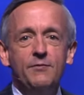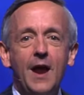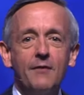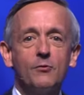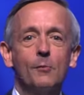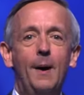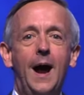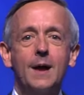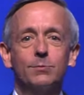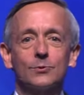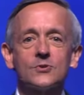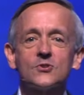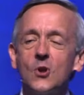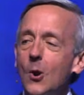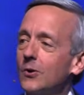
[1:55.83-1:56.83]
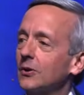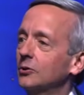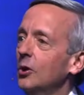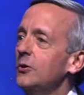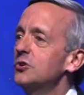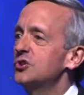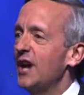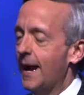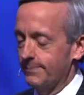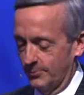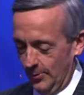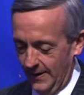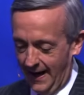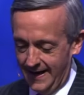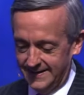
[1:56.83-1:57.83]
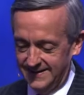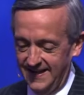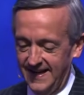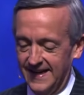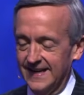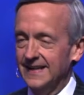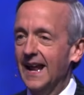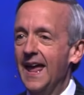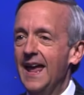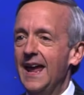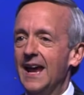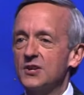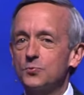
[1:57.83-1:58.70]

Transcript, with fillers: If you have your Bibles, turn to Luke chapter nineteen